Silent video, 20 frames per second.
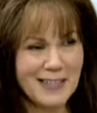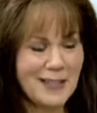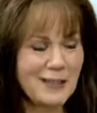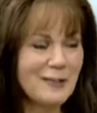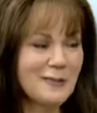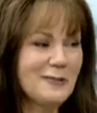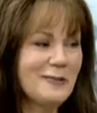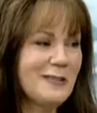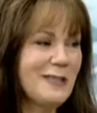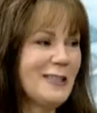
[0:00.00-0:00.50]
You
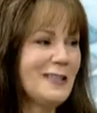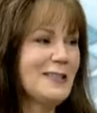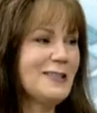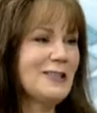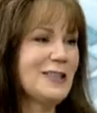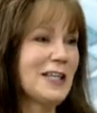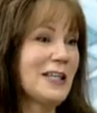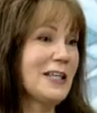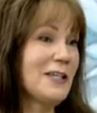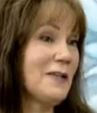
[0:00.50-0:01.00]
can learn how to
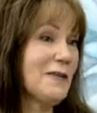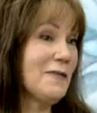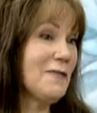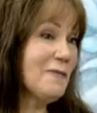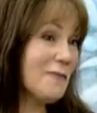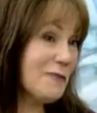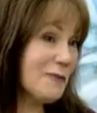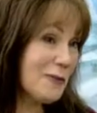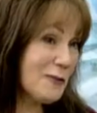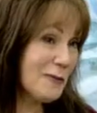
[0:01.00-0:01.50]
check your
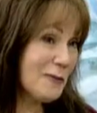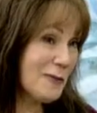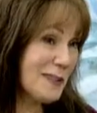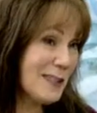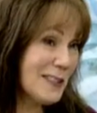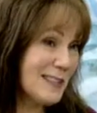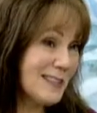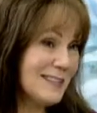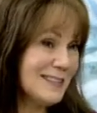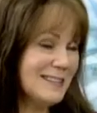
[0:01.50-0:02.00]

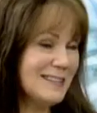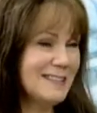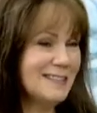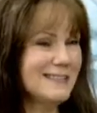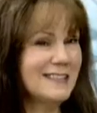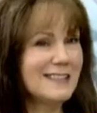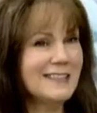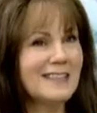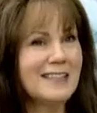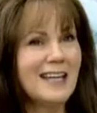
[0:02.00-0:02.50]
fluids. Mm-hmm.
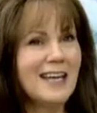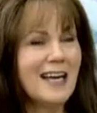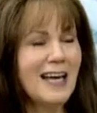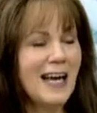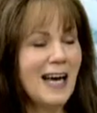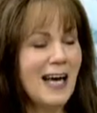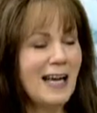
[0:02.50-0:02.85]
You can.